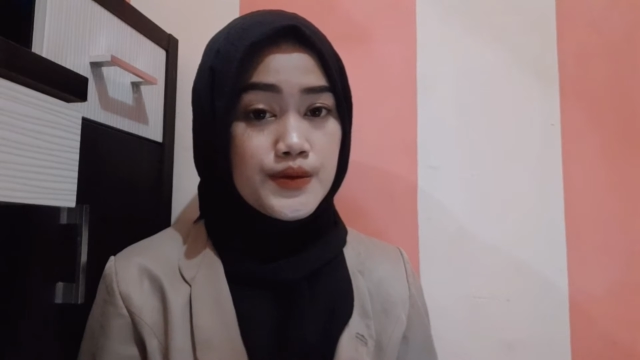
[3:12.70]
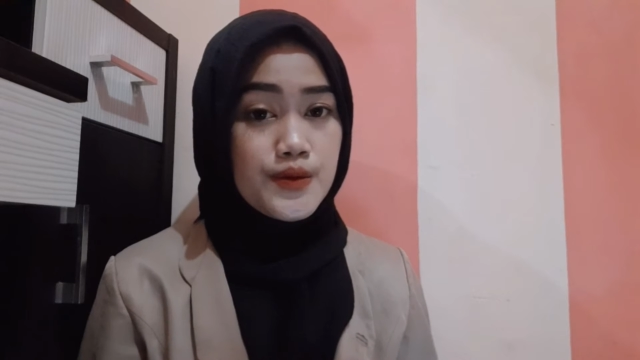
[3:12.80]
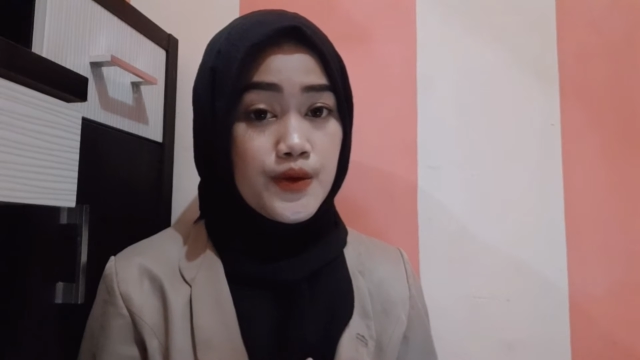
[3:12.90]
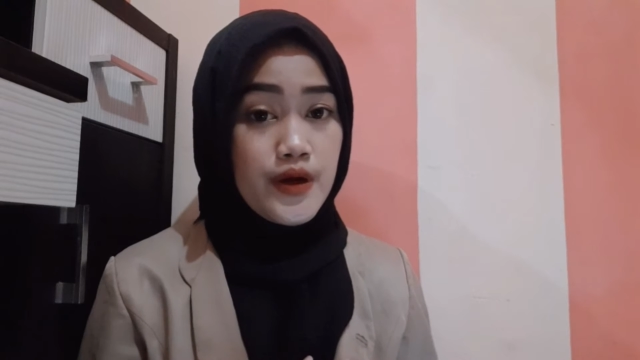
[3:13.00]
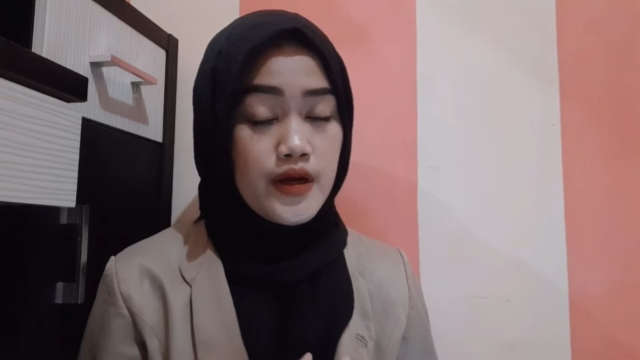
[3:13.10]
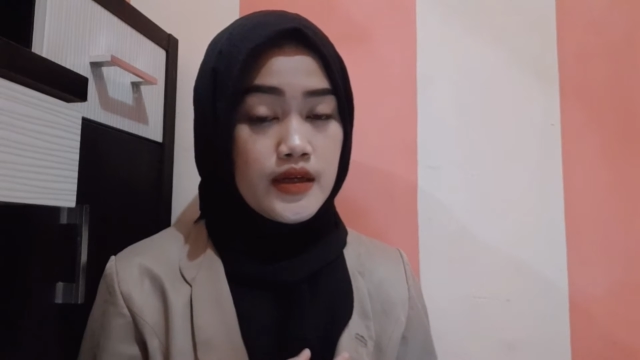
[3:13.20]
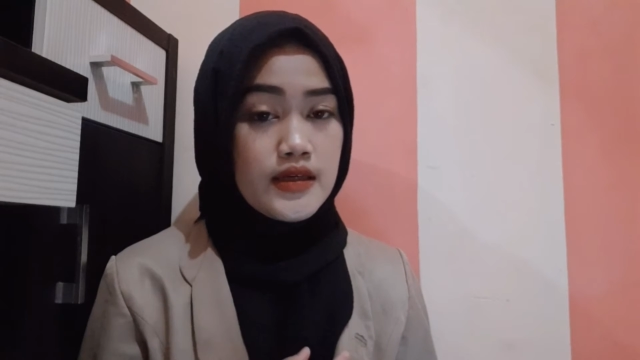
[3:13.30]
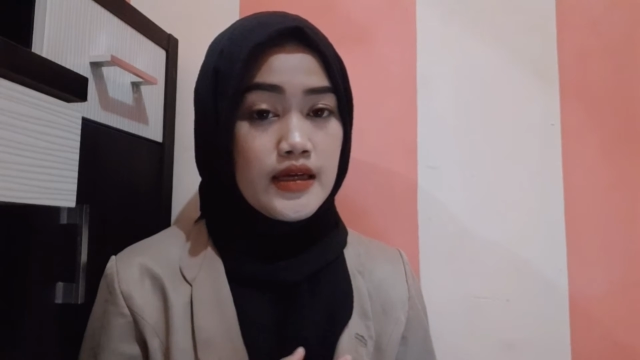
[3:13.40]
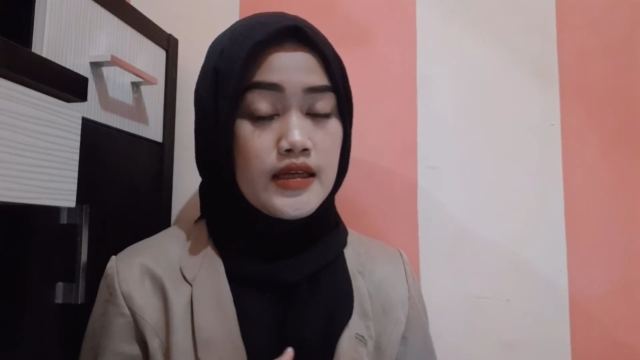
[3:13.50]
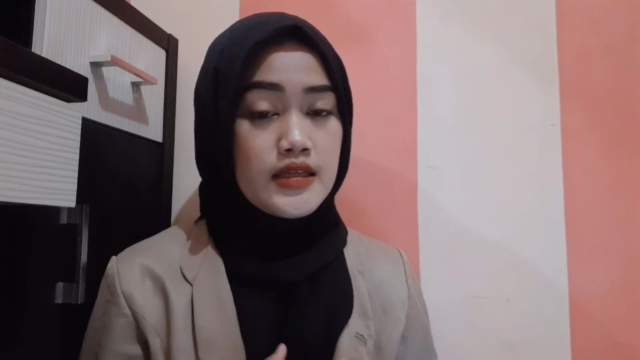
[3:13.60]
work
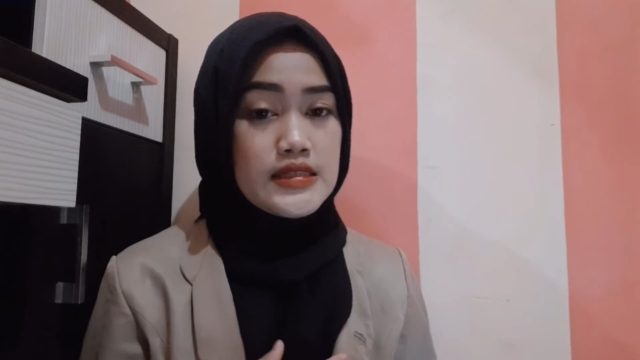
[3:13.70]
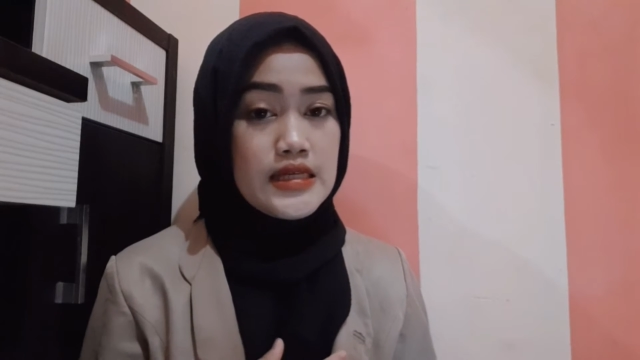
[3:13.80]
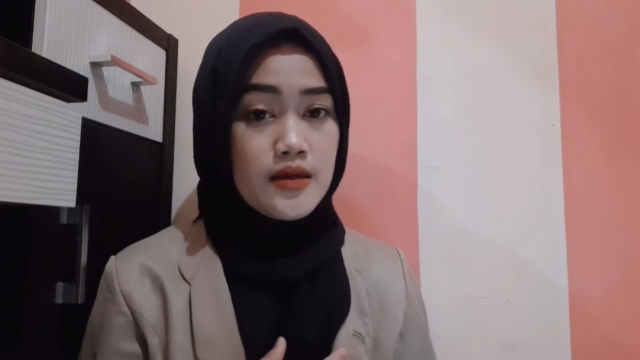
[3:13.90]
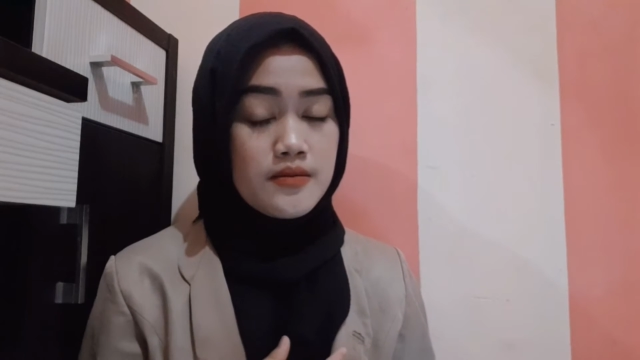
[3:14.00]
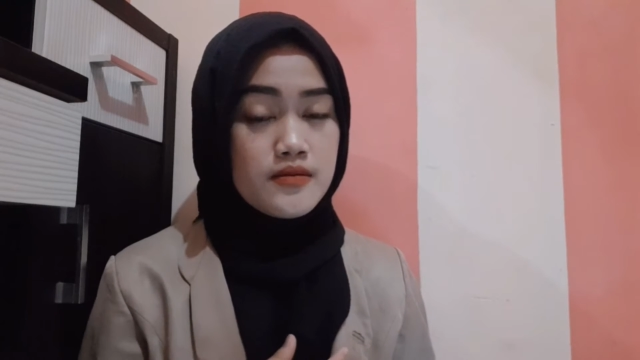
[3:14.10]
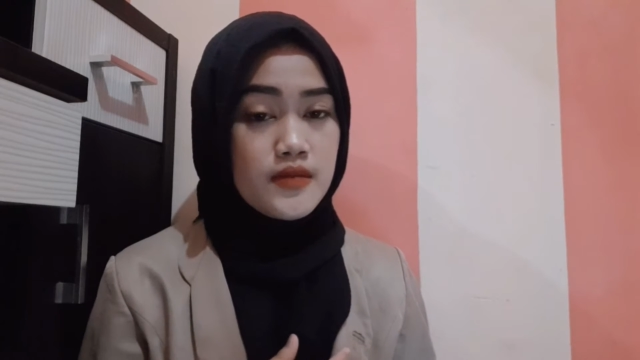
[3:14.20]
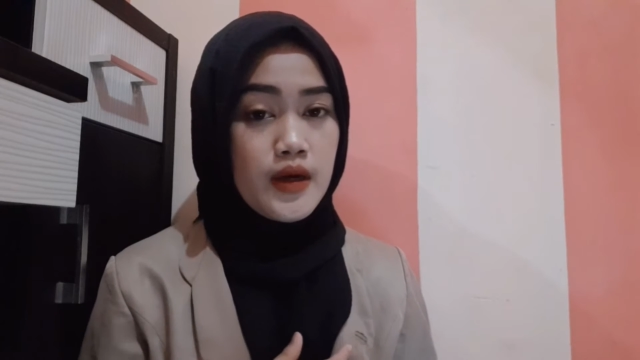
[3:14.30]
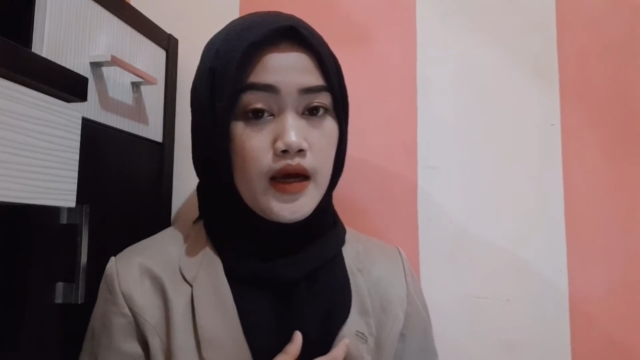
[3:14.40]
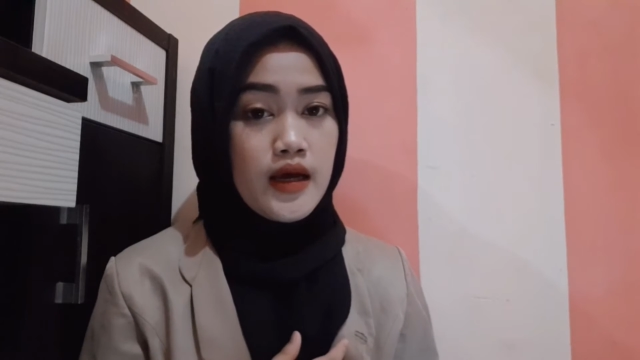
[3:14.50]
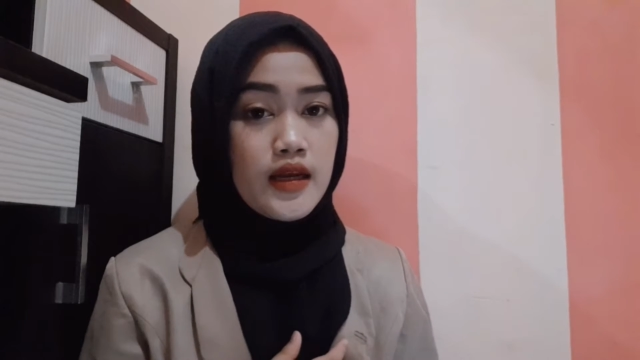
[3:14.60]
in a team
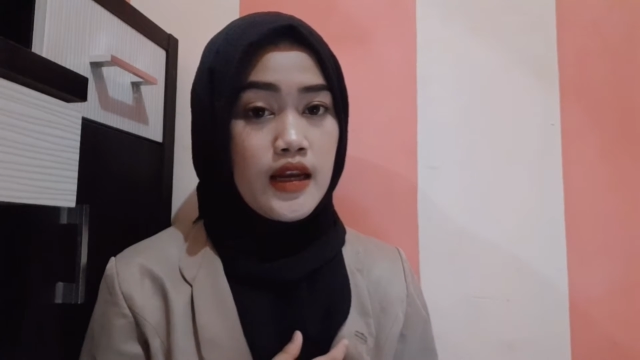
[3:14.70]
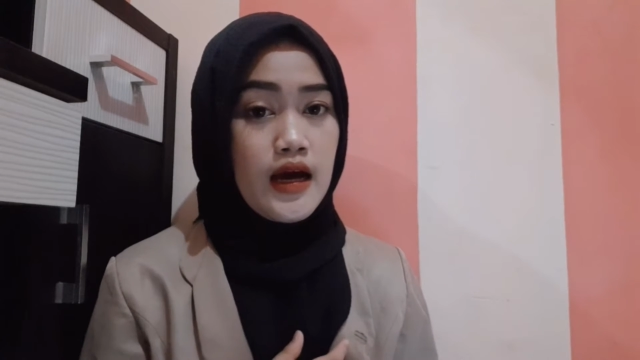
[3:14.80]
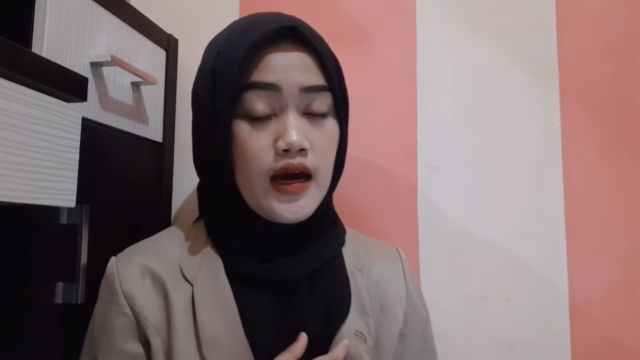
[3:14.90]
and